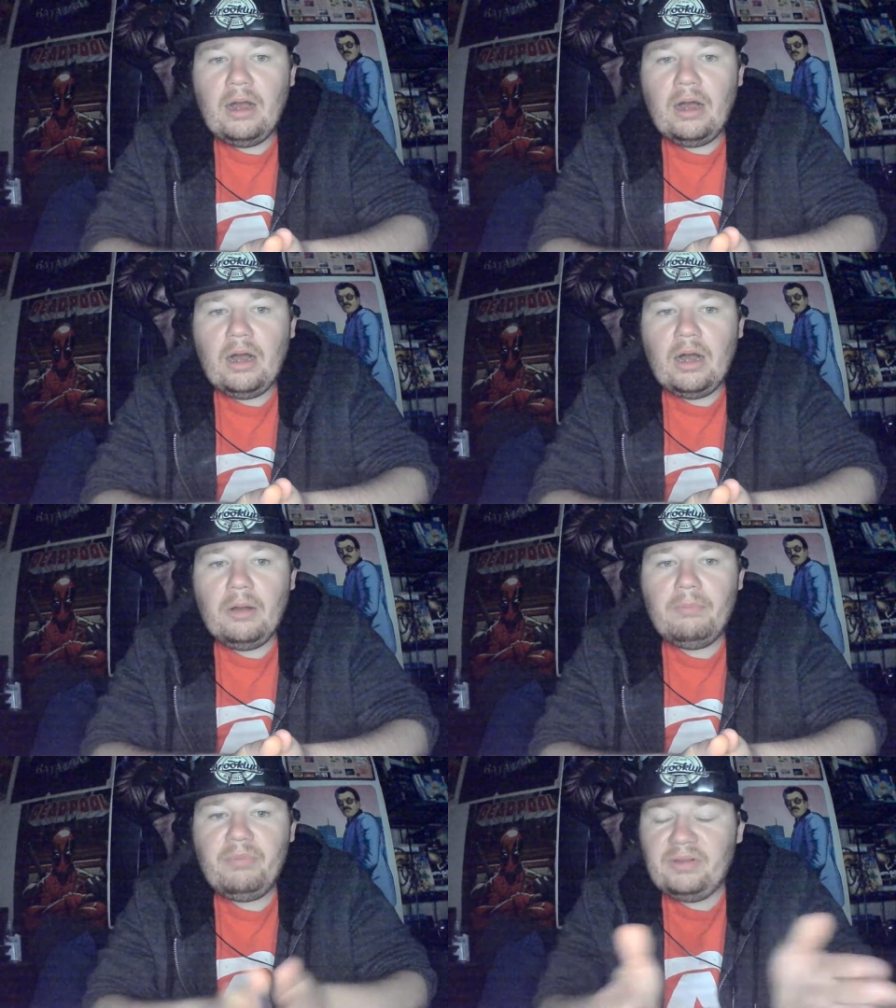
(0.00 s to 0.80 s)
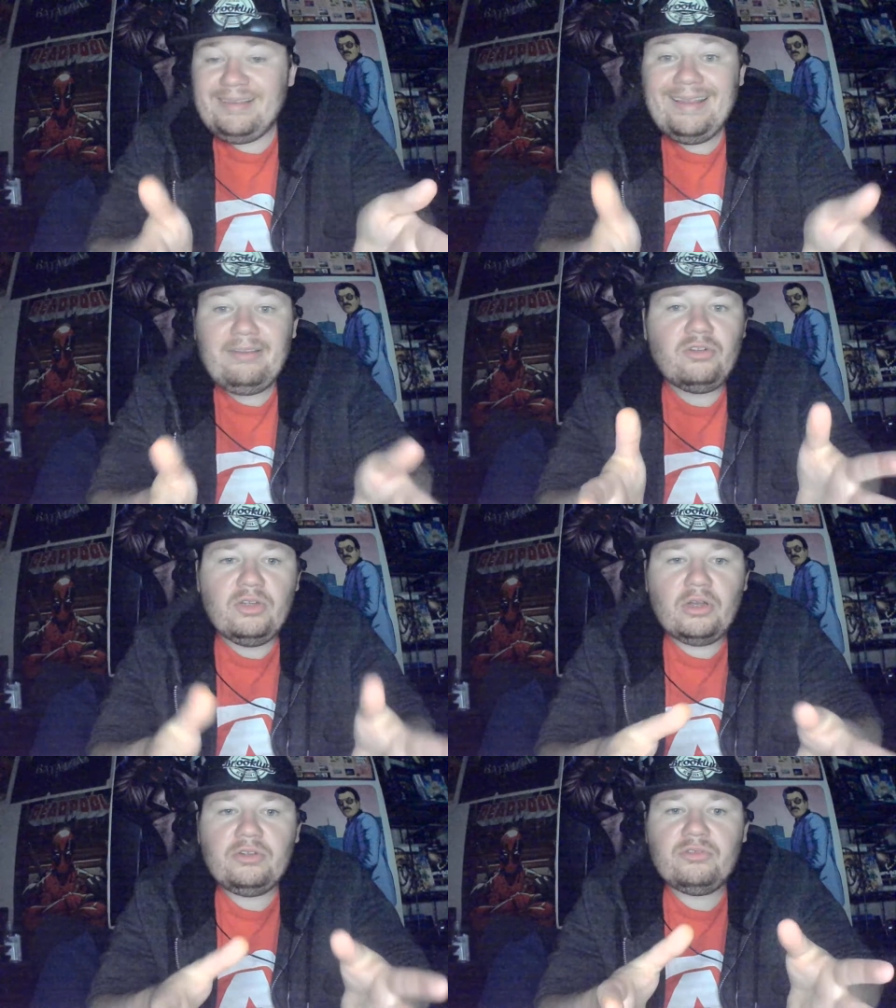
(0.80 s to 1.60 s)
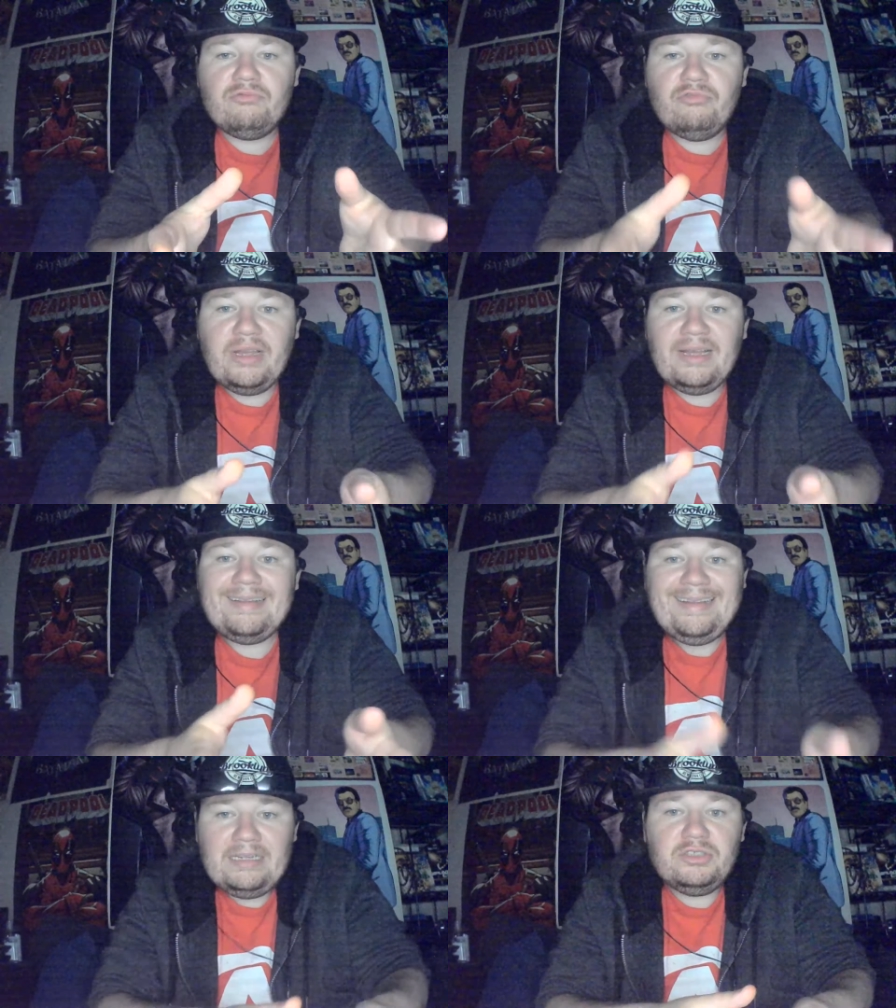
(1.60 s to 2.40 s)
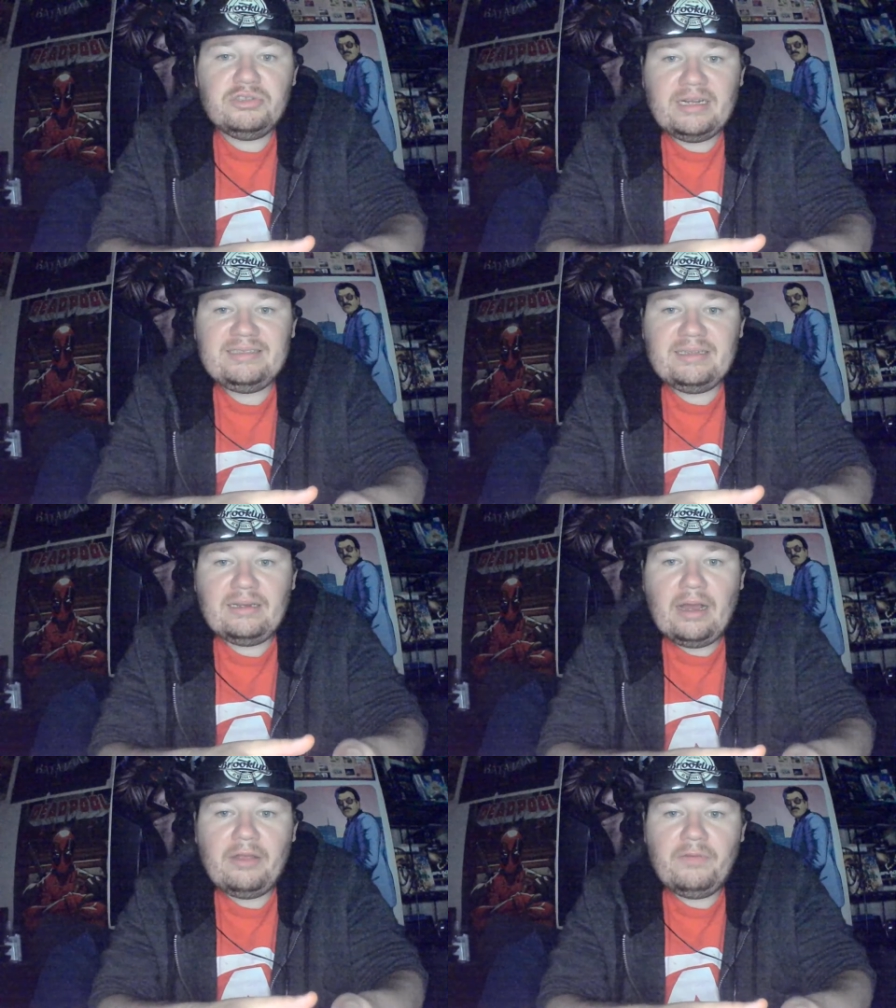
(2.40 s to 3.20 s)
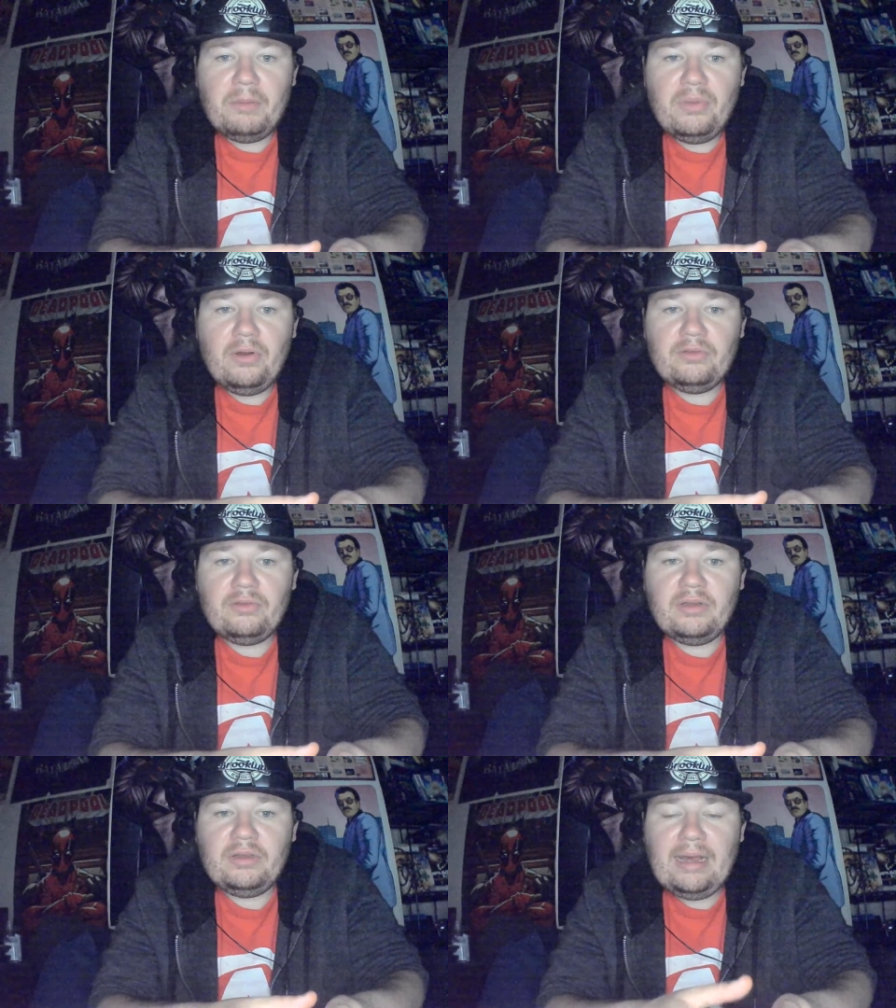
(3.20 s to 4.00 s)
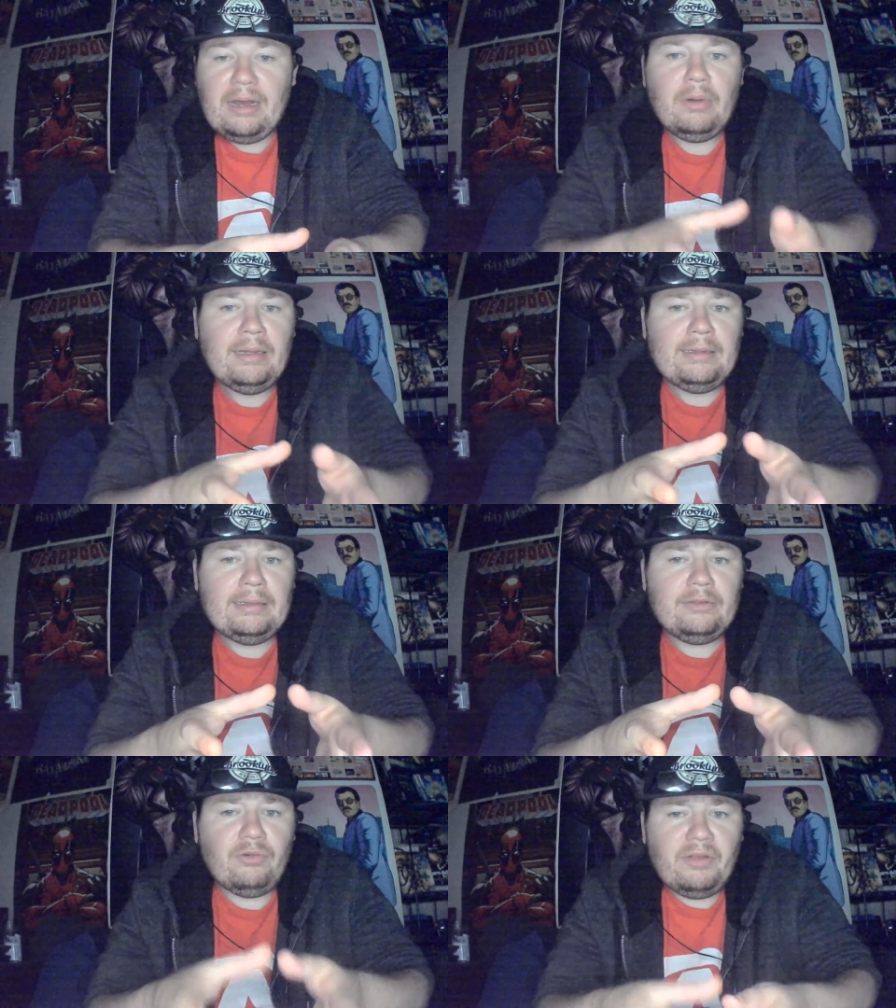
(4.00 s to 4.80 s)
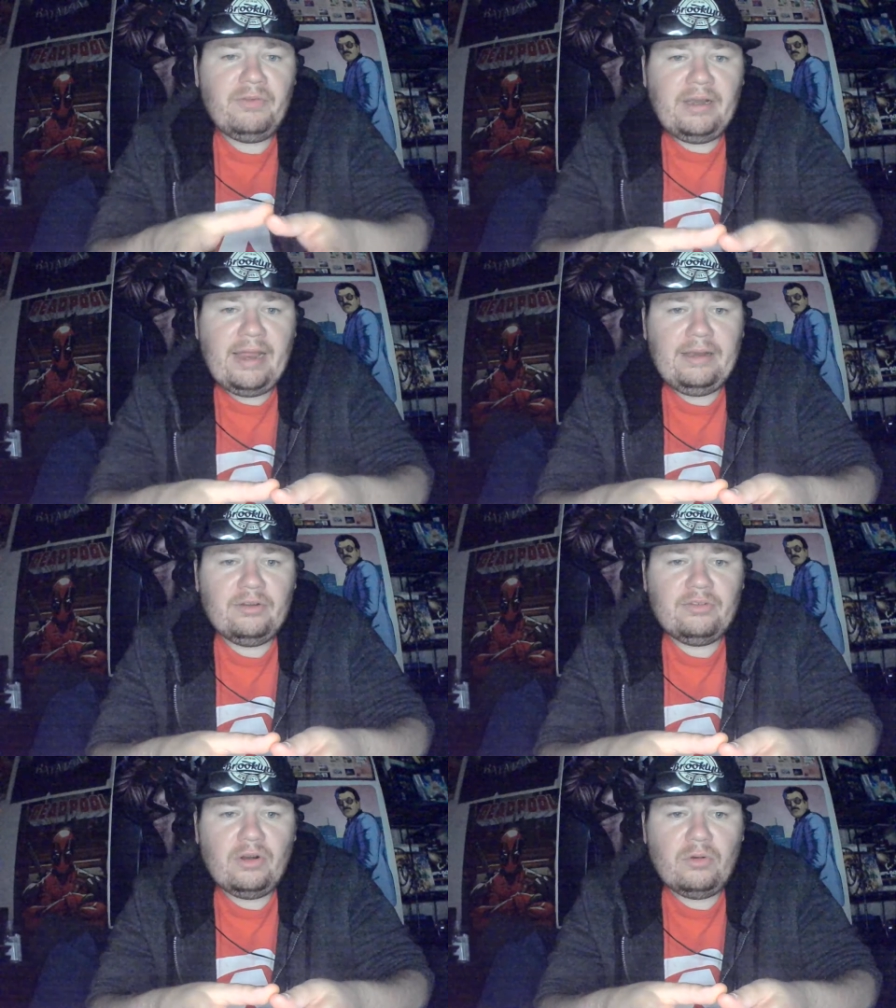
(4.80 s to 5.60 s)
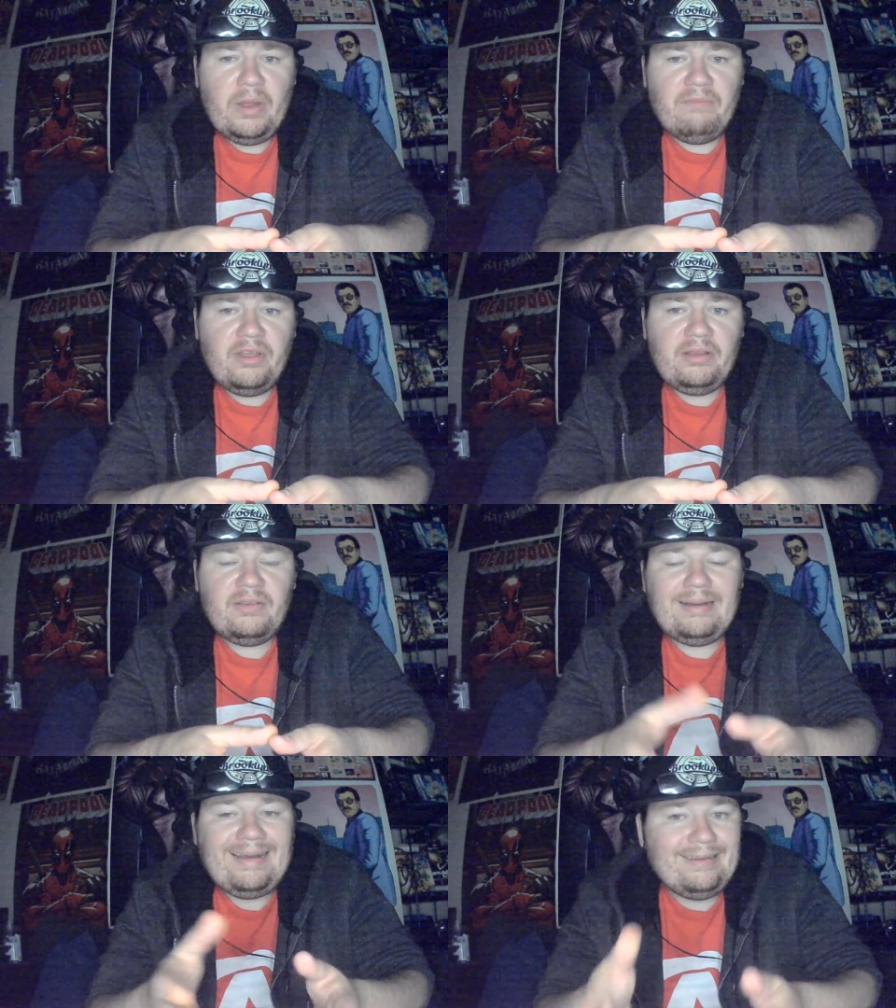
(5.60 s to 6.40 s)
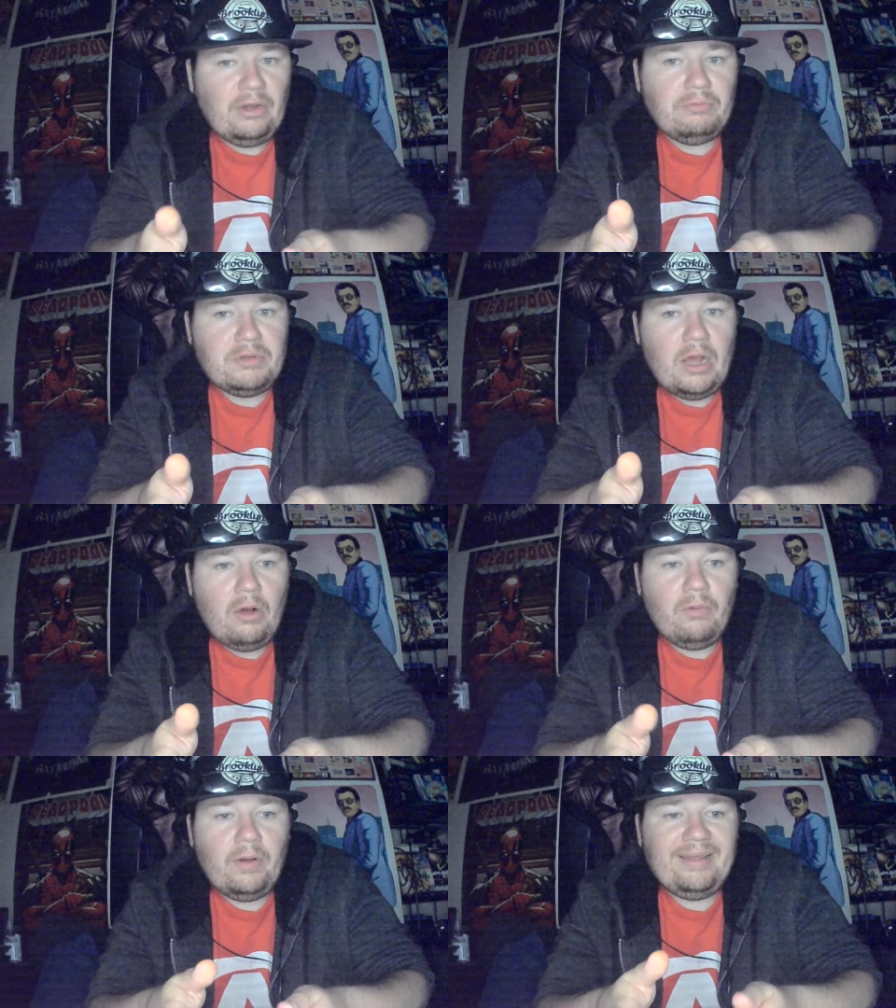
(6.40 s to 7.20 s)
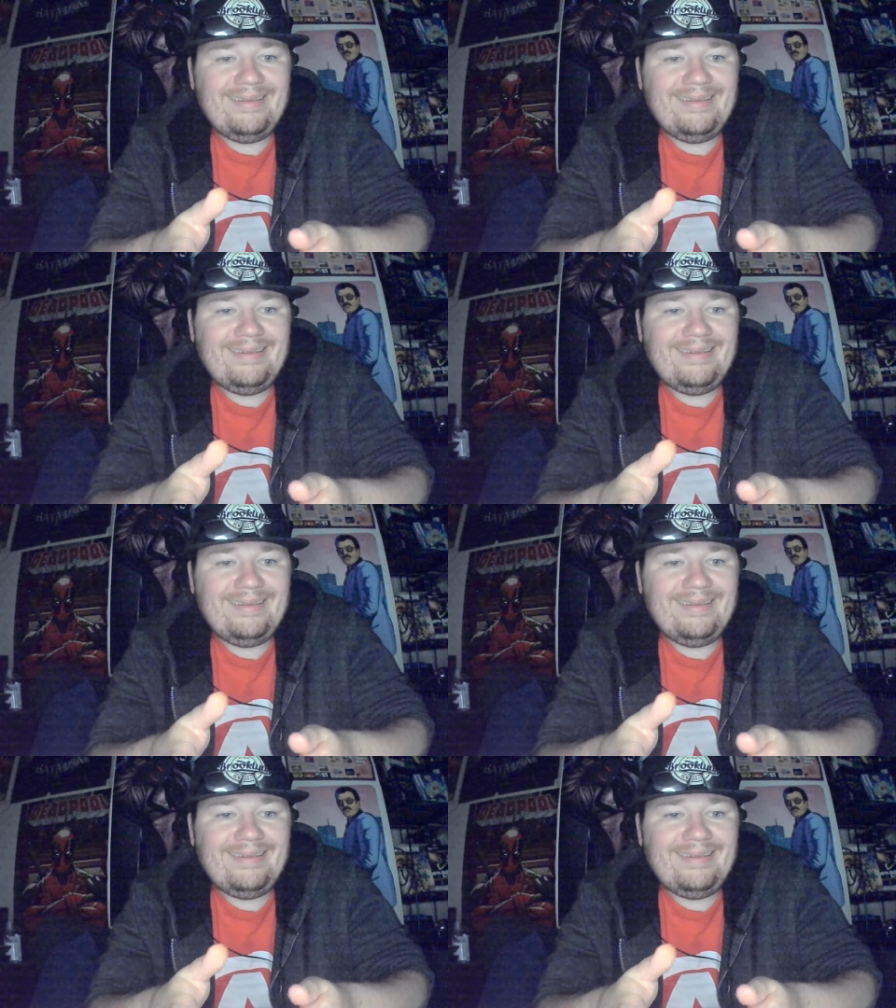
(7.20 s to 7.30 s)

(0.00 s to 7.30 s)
But this looks really interesting, I think, personally. Now, do I think Hager's going to win this? I don't know.